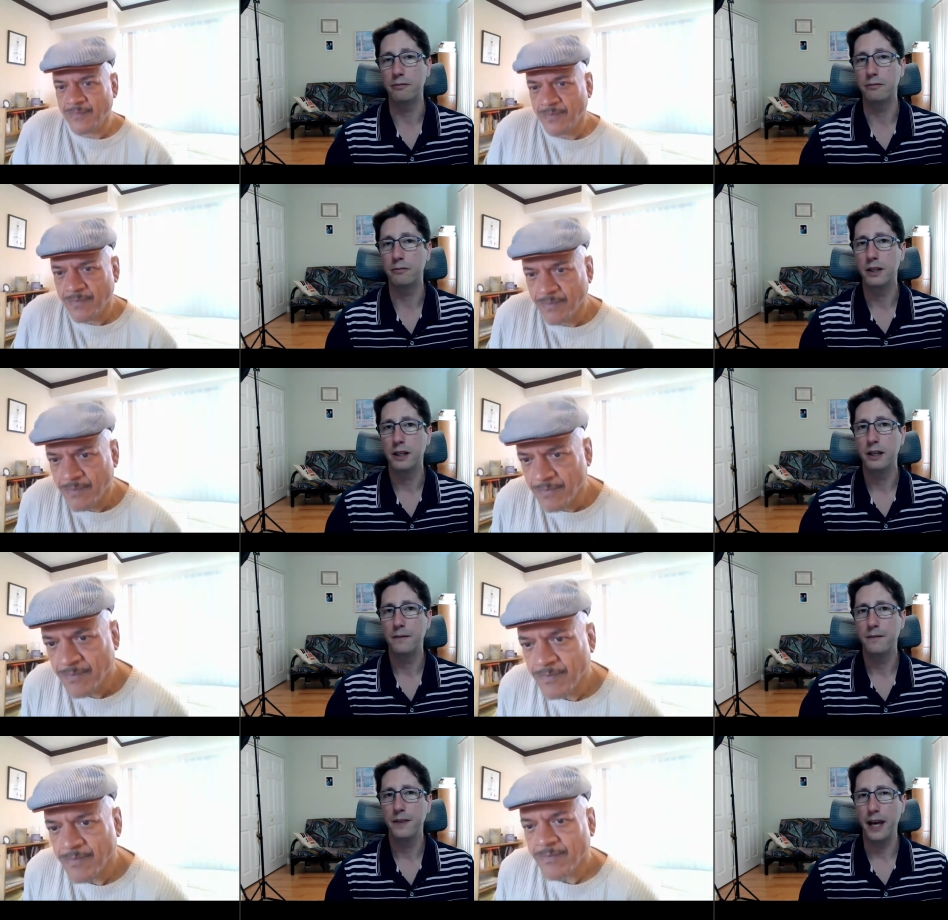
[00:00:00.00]
Speaker 1: for
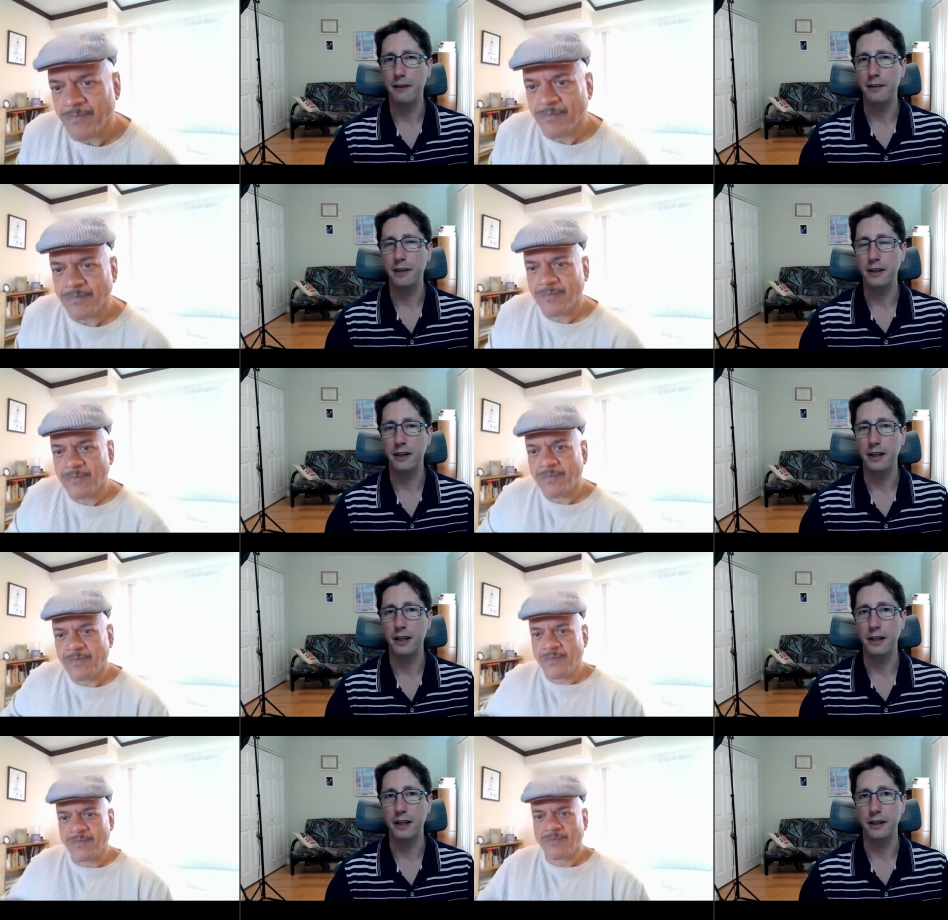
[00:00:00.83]
having
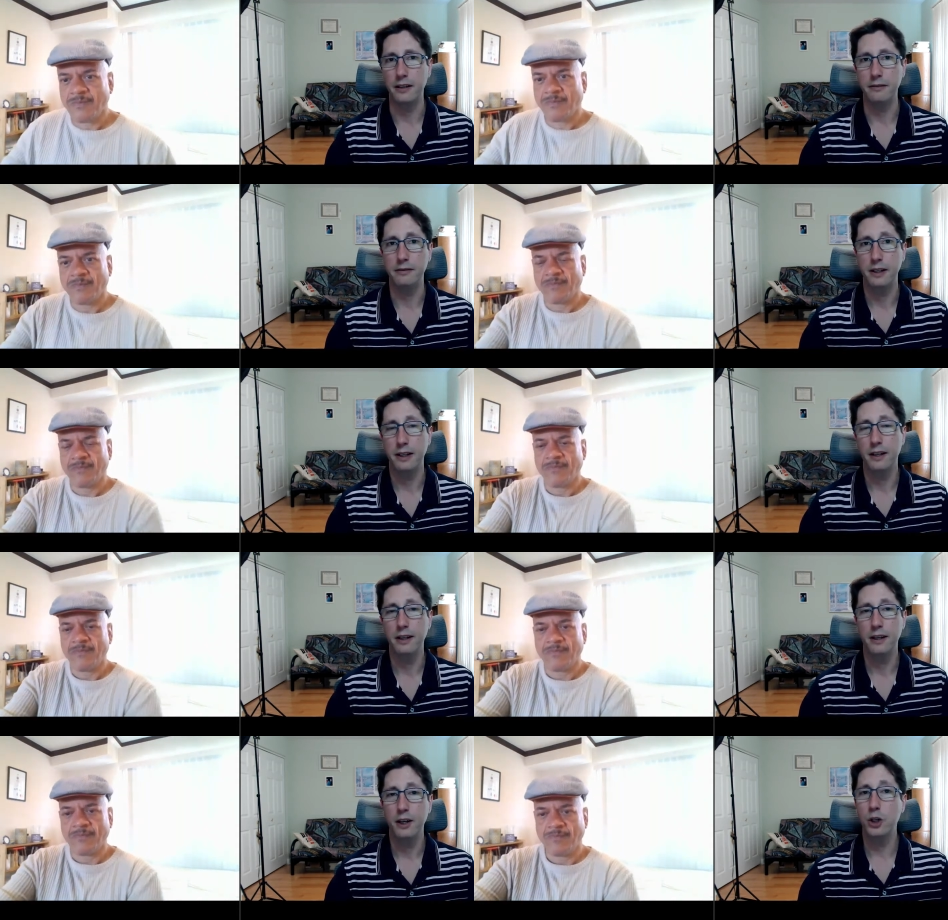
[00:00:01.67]
the uh,
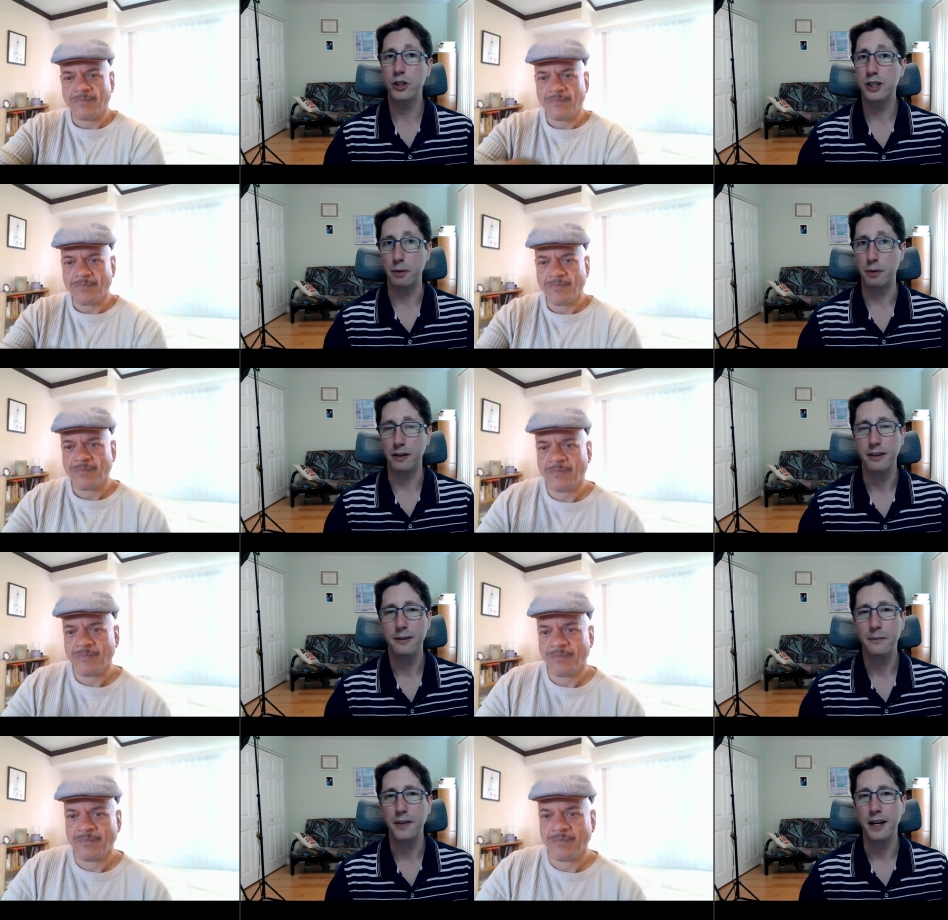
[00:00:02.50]
chutzpah,
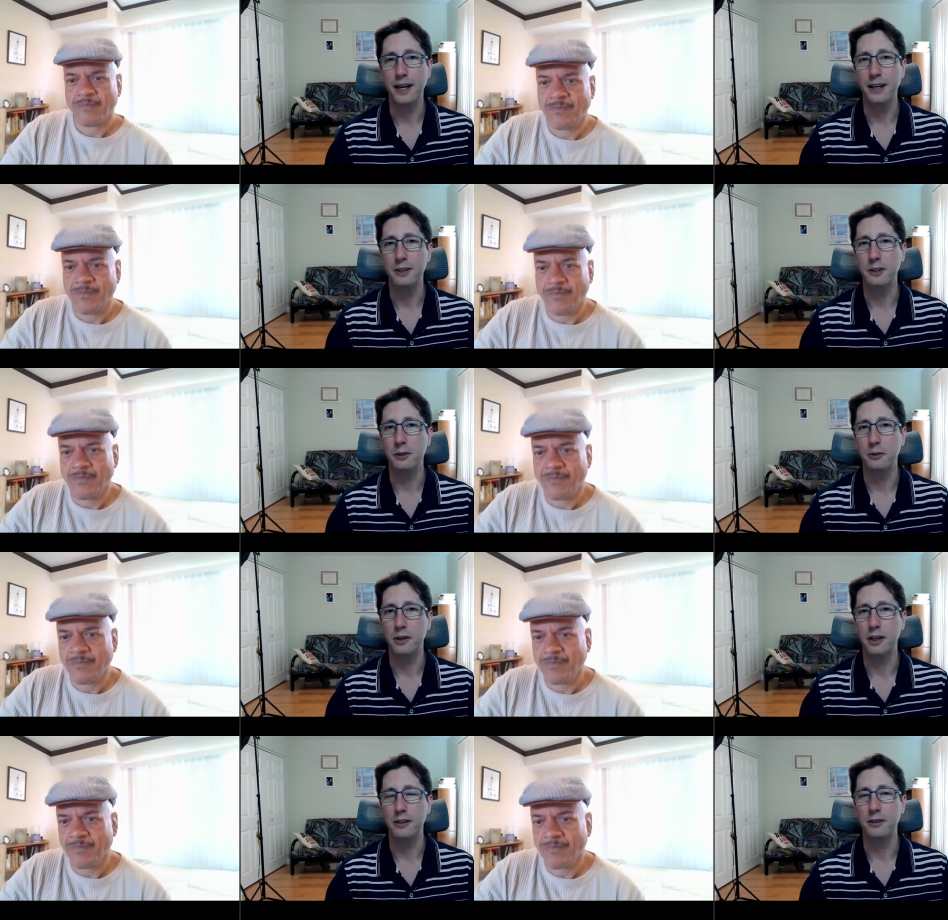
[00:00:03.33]

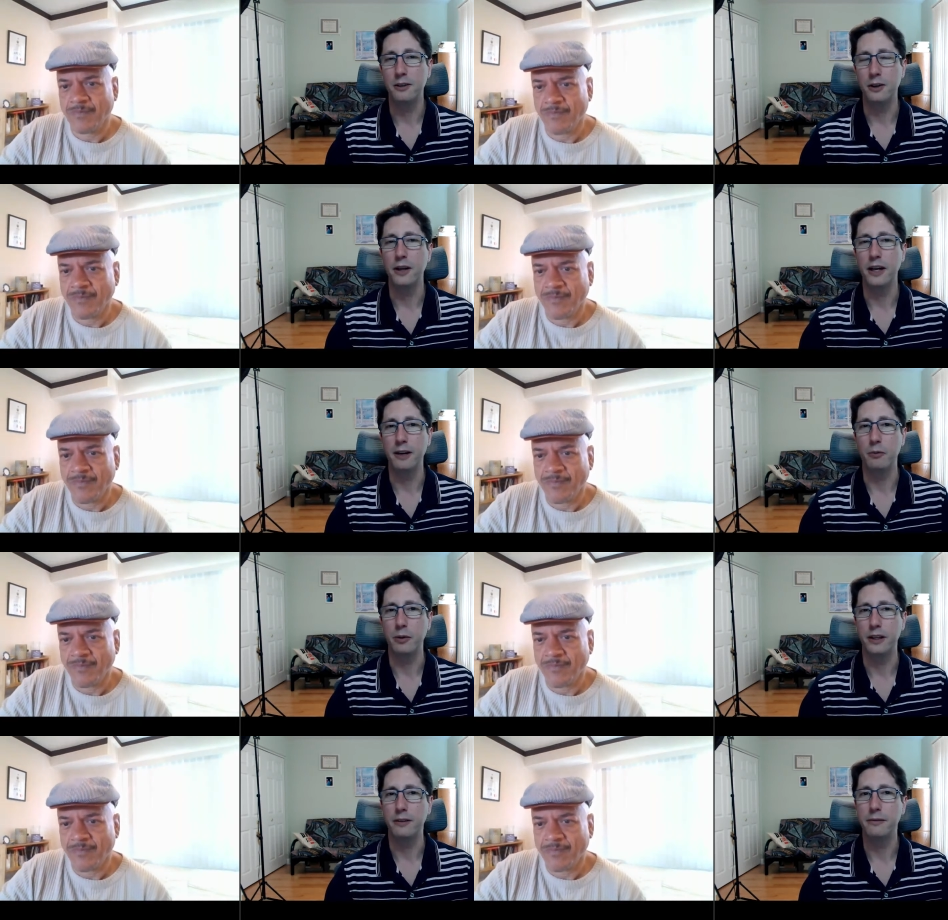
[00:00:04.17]
uh, to go ahead
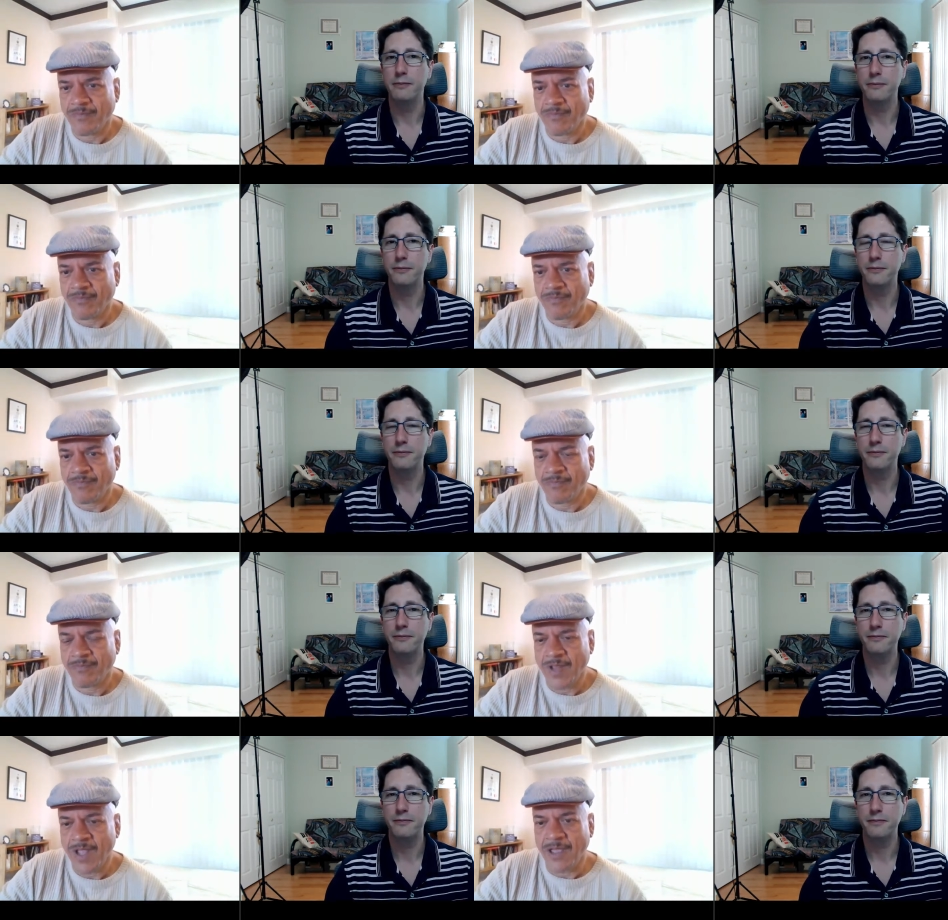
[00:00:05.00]
with it.
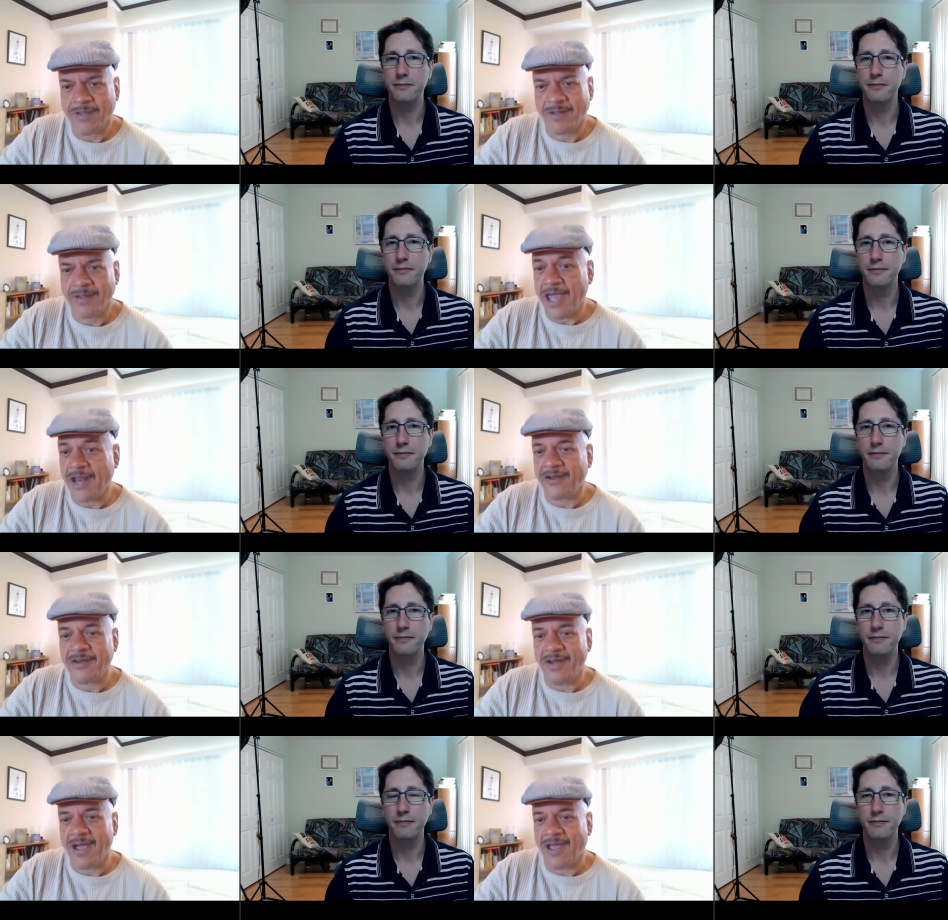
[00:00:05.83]
Speaker 2: Yeah, I
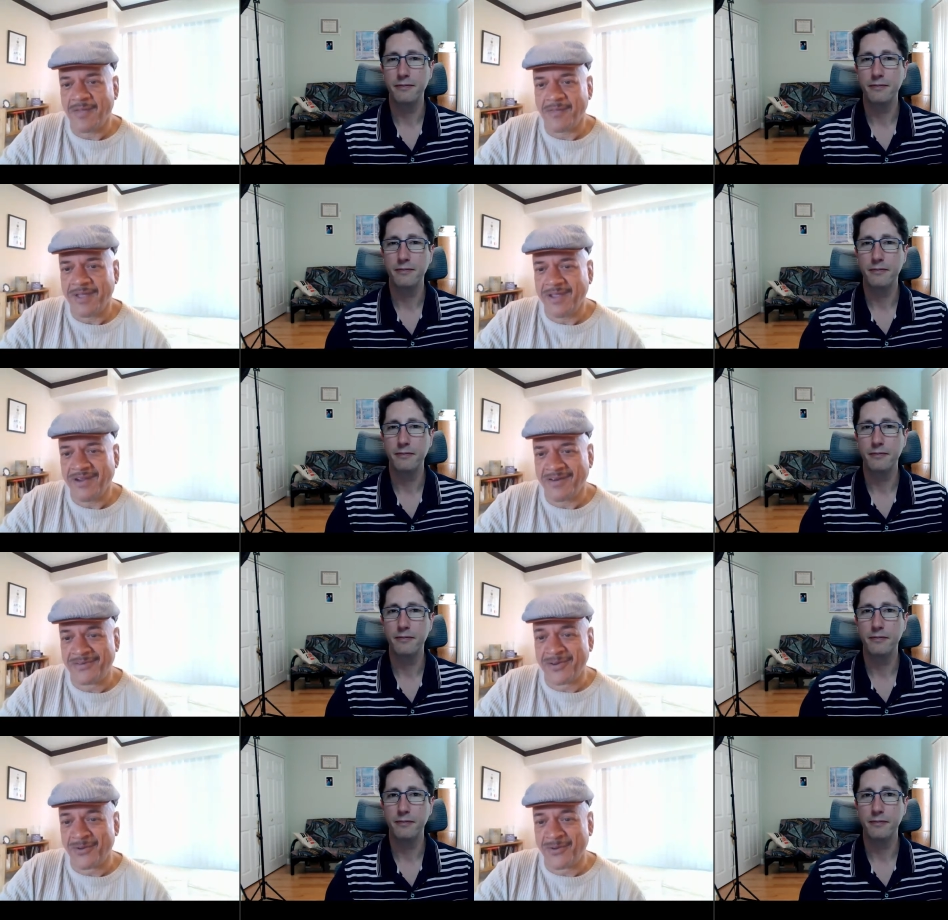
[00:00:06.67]
don't know how I'm here